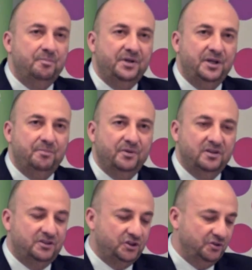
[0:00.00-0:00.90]

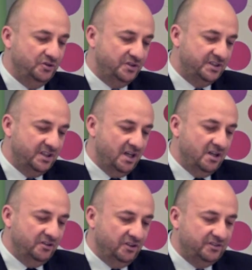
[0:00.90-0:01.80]
people choose
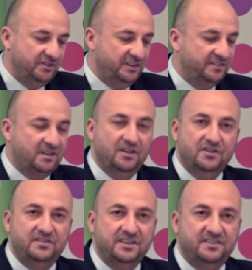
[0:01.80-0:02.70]
not to
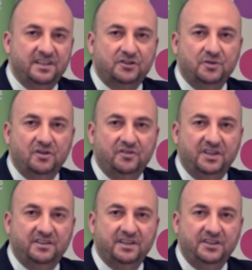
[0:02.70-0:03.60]
disclose their sexual
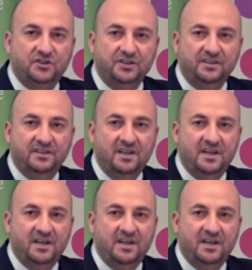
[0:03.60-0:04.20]
orientation